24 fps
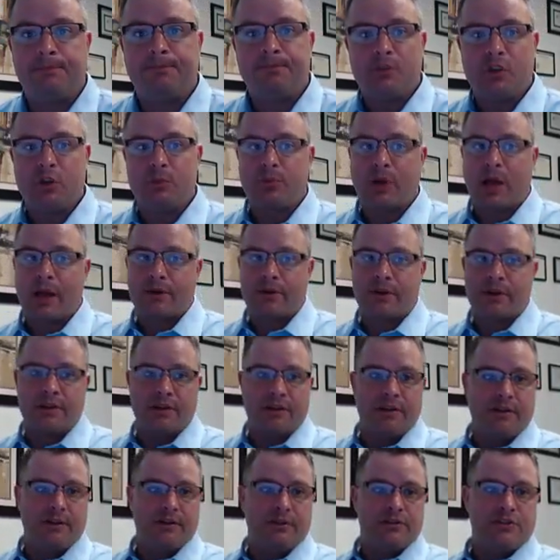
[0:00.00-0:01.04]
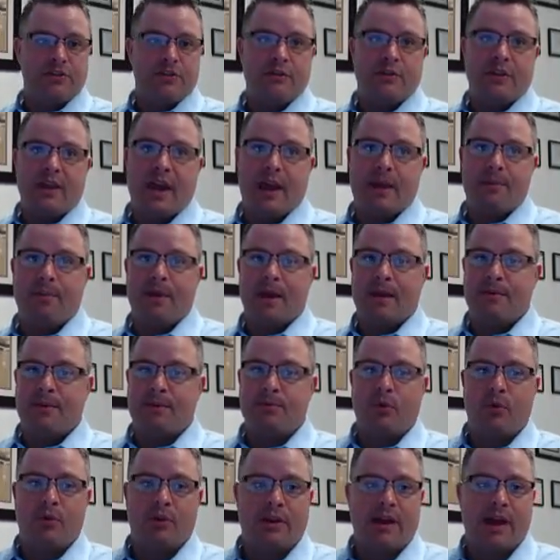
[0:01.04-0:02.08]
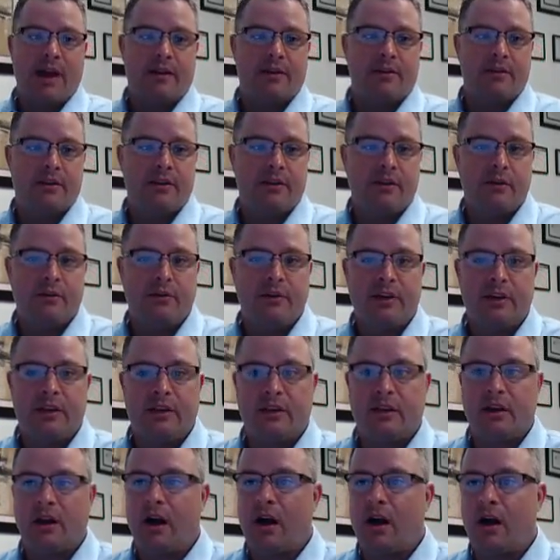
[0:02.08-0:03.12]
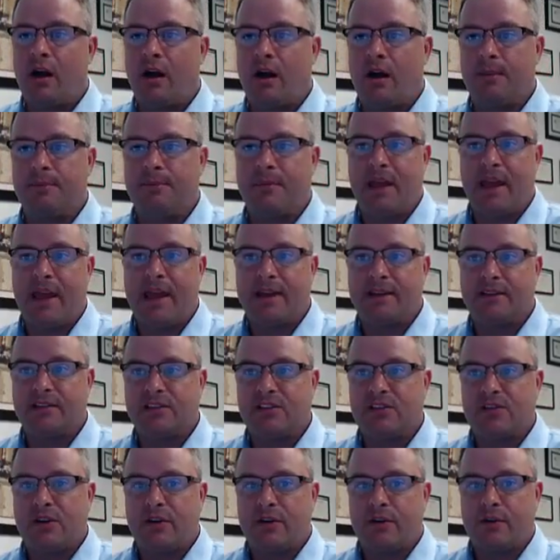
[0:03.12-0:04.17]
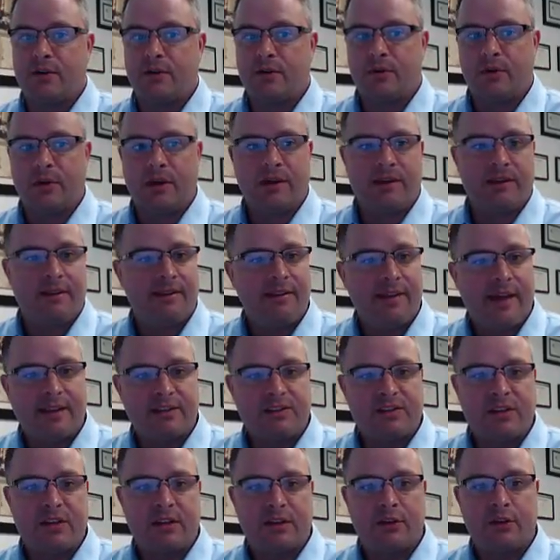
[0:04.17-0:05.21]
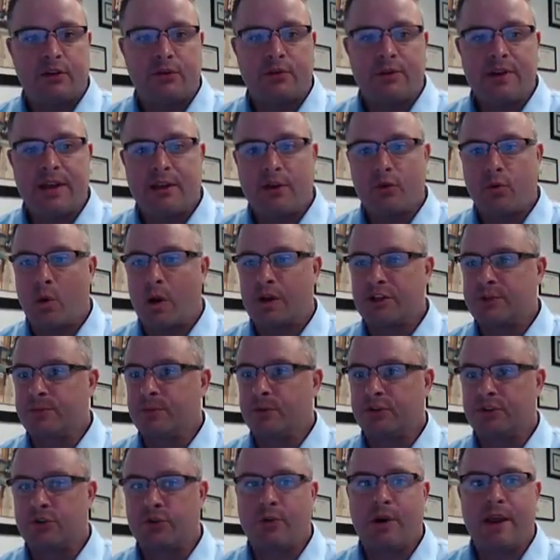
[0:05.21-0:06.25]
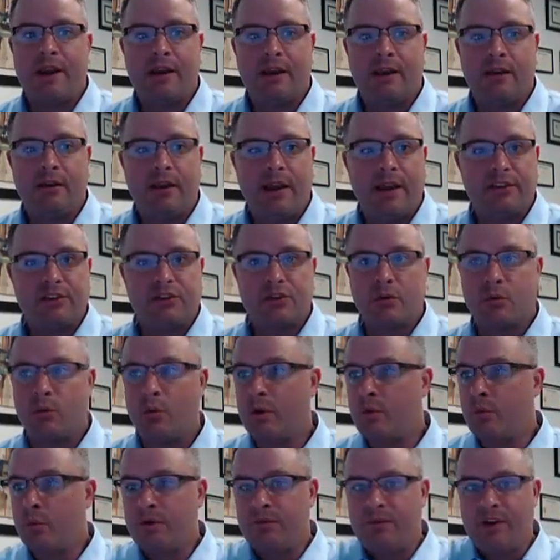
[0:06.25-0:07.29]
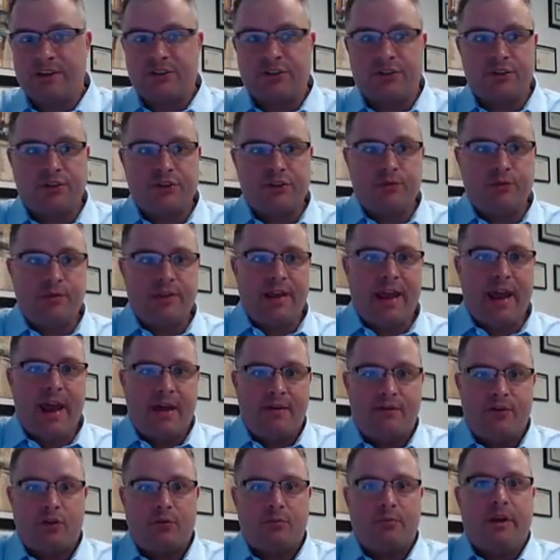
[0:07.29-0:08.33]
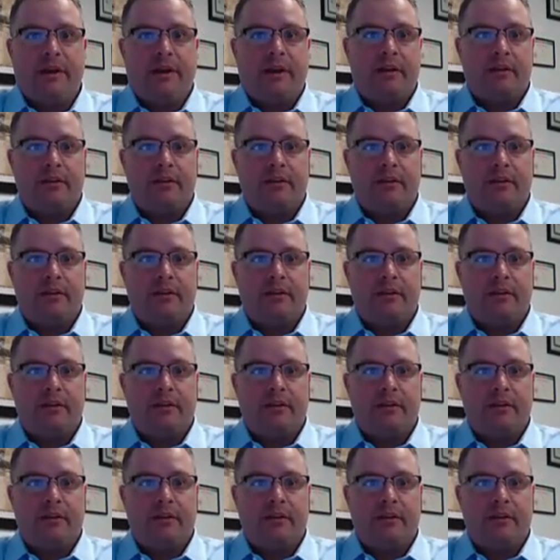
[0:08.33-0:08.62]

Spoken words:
You probably heard in the news UK may be pulling out of the union, and so that's going to create questionable trading. And so what do investors do when they have their money?